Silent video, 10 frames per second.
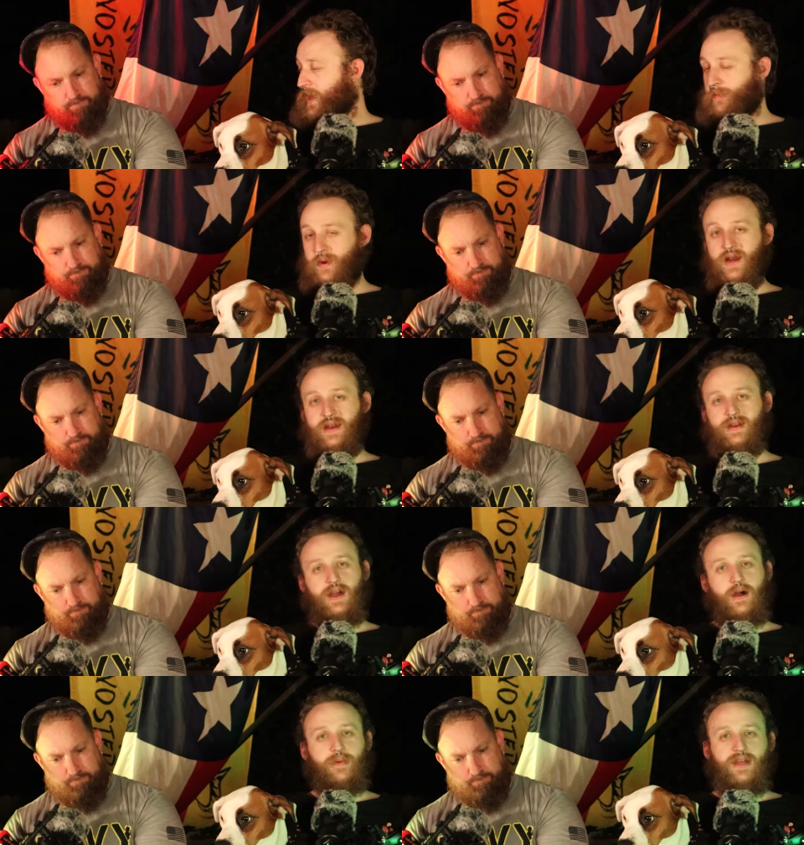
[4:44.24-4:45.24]
Speaker 1: I'm not
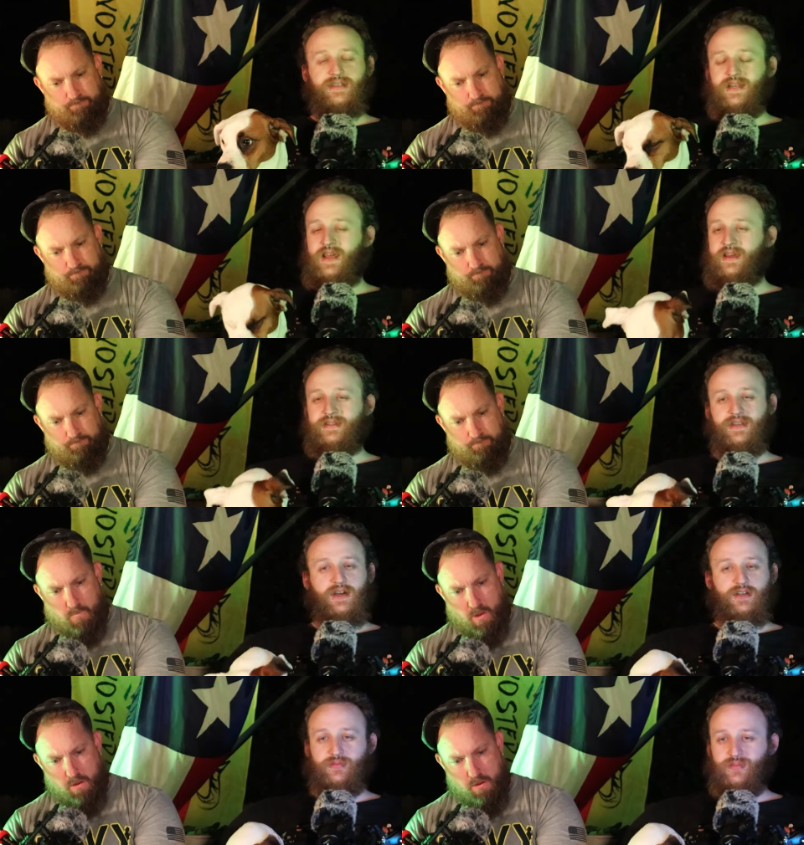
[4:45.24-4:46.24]
I'm not saying it's
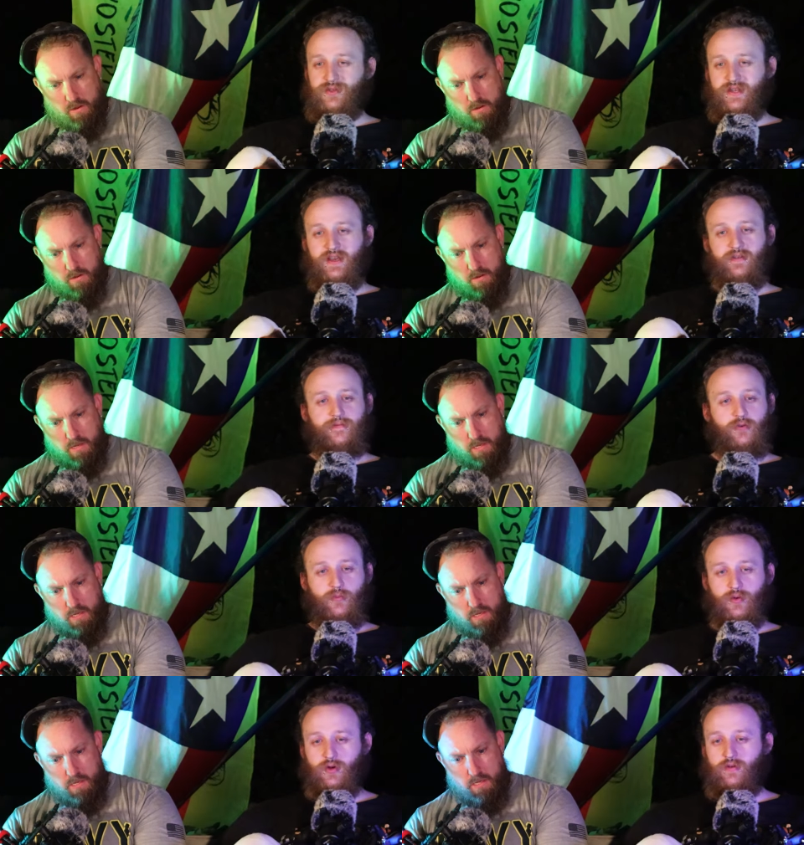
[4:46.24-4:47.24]
100%
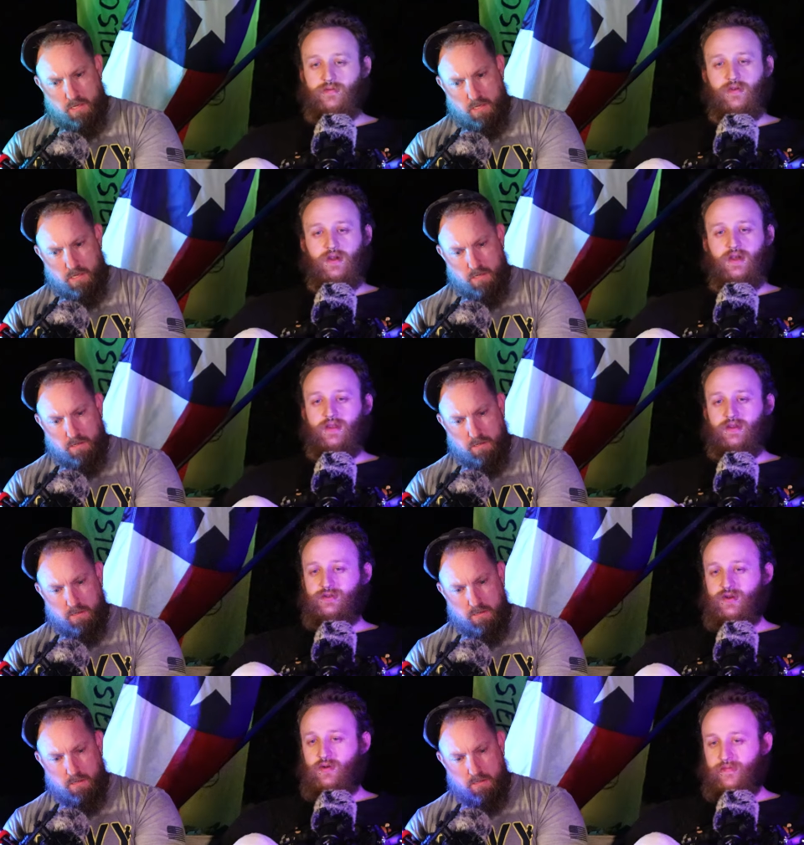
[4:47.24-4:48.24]
foolproof.
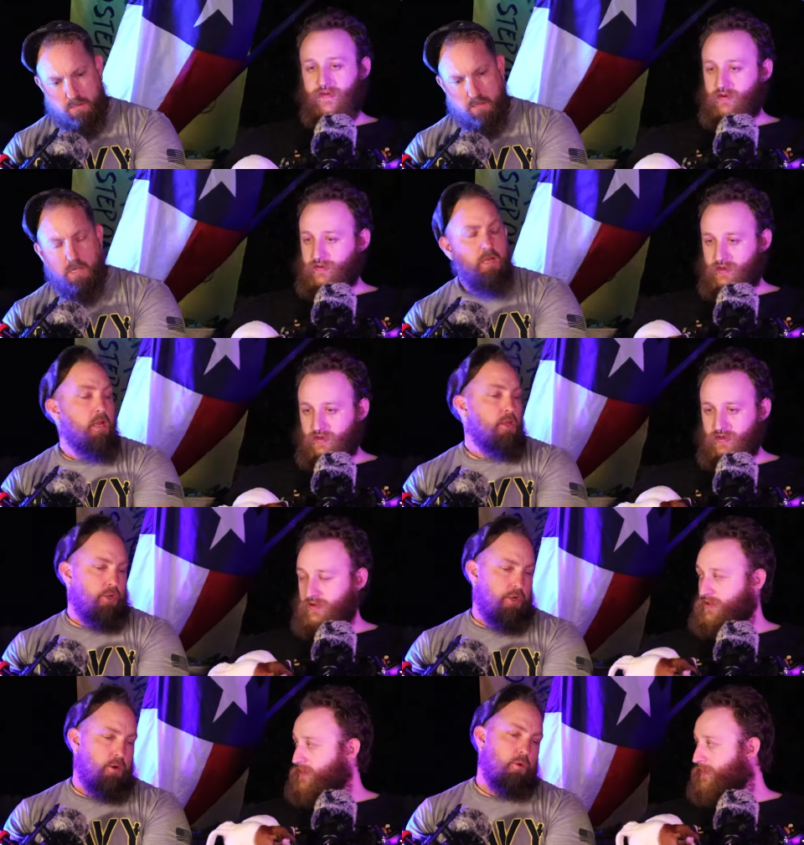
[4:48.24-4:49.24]
There's no failure.
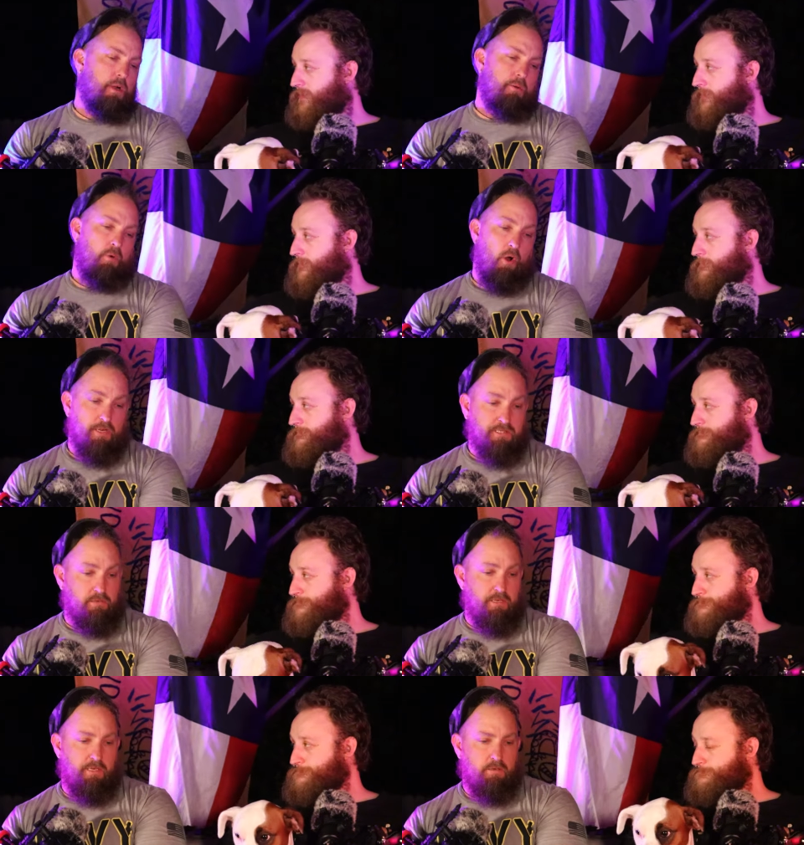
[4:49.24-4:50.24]
Speaker 2: You know what?
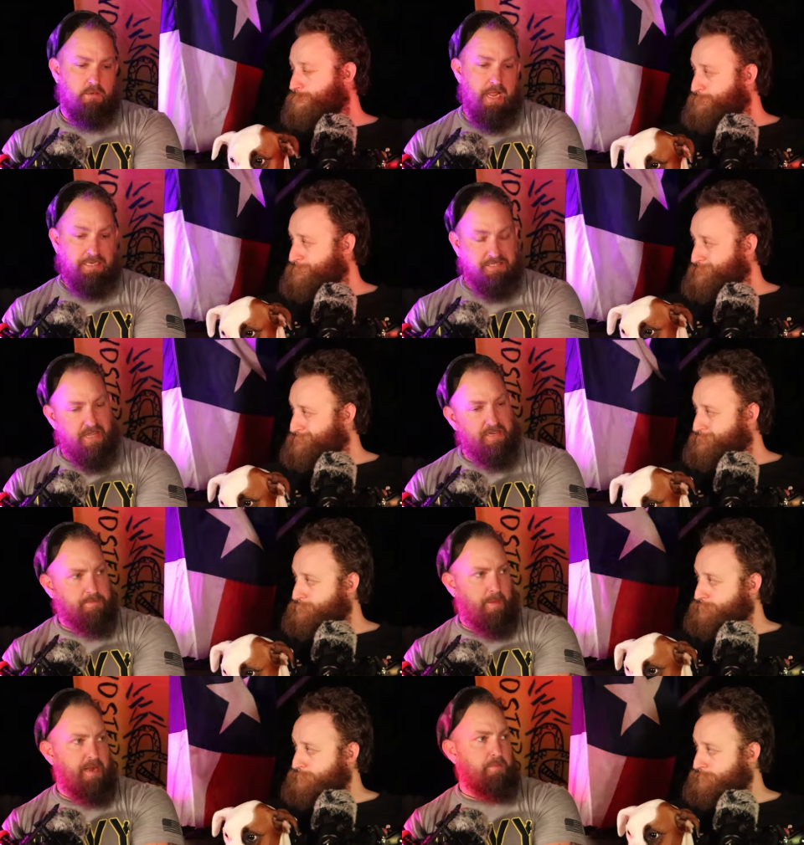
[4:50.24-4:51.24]
Honestly, instead
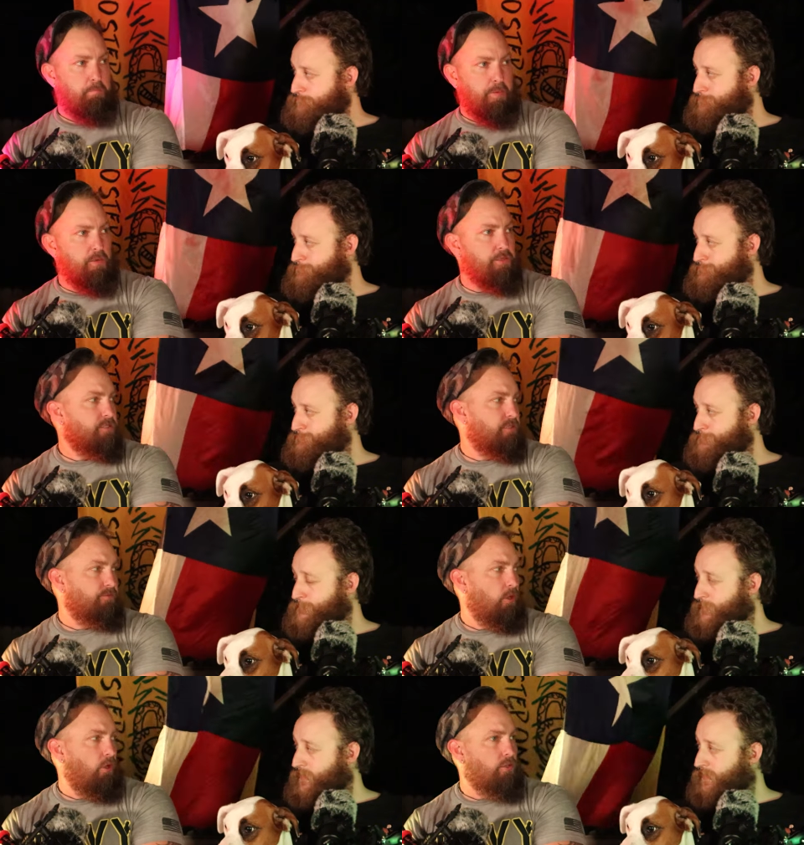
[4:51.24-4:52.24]
of spending billions
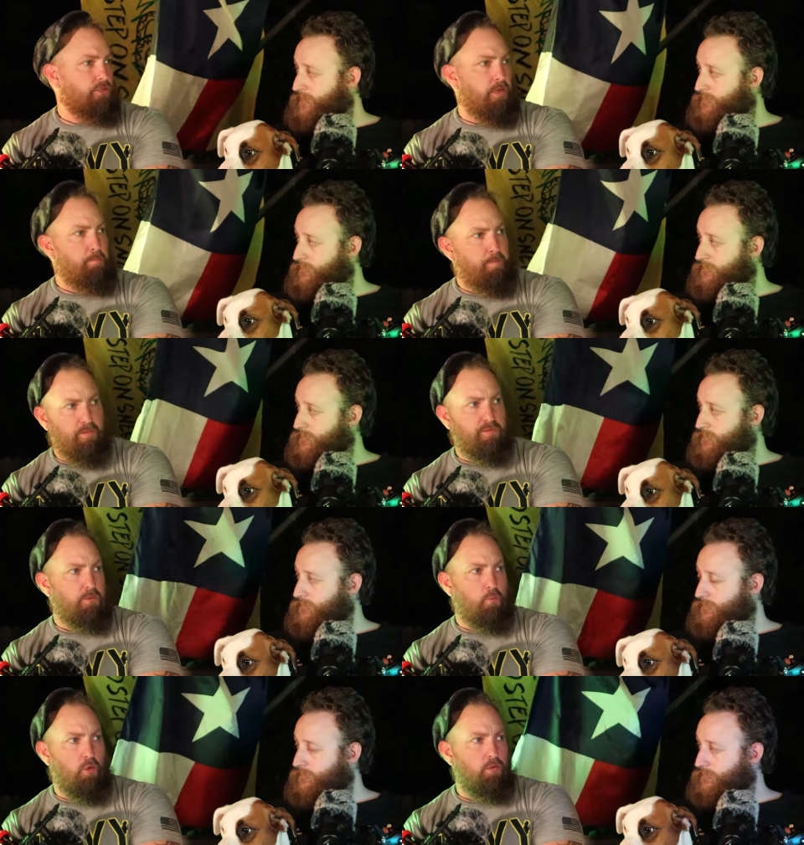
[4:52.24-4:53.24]
of dollars on
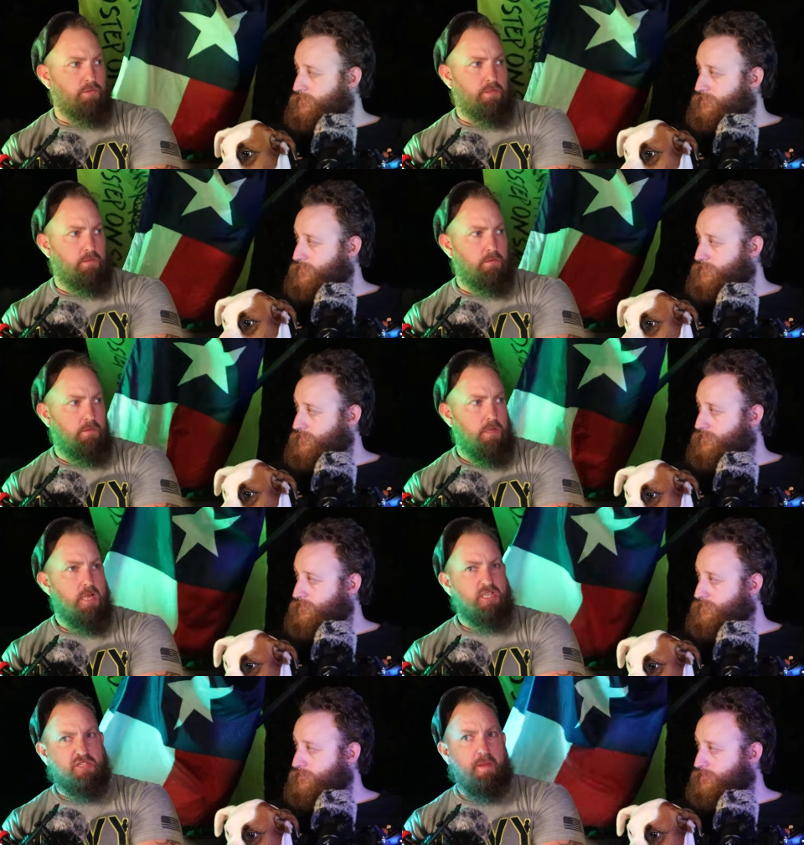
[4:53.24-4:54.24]
building walls,
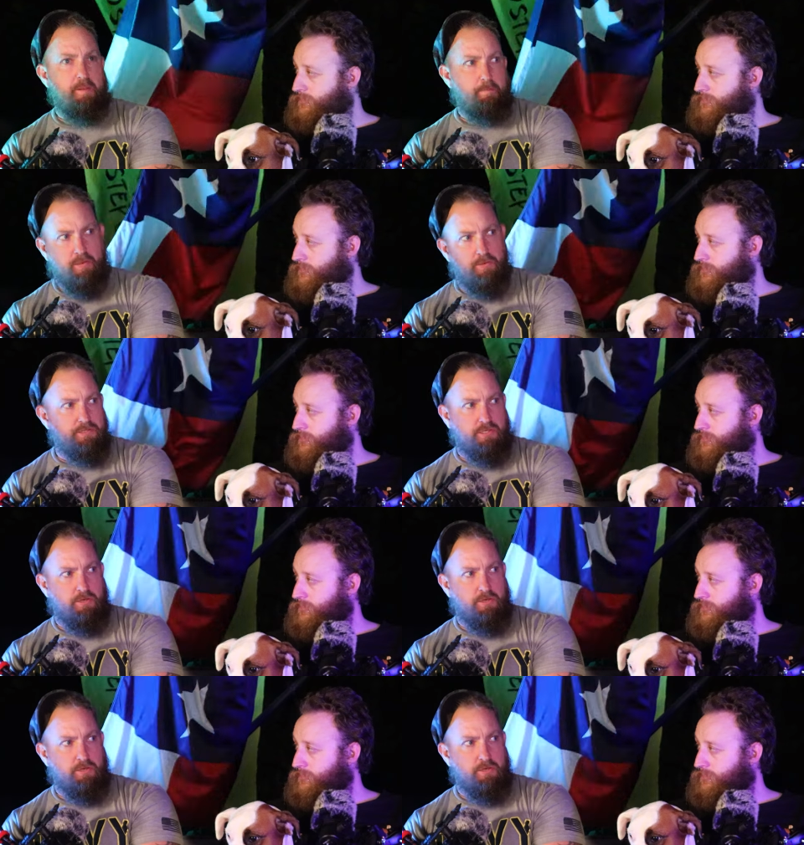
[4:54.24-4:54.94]
spend billions